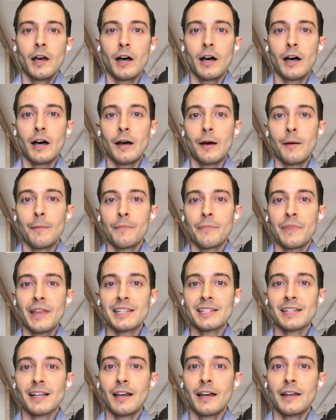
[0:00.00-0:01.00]
Um,
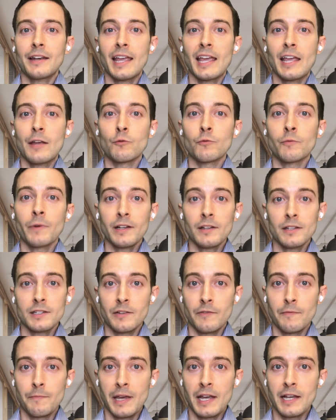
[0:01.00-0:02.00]
that's on a
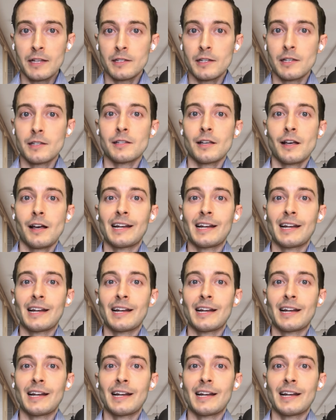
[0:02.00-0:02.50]
relative basis.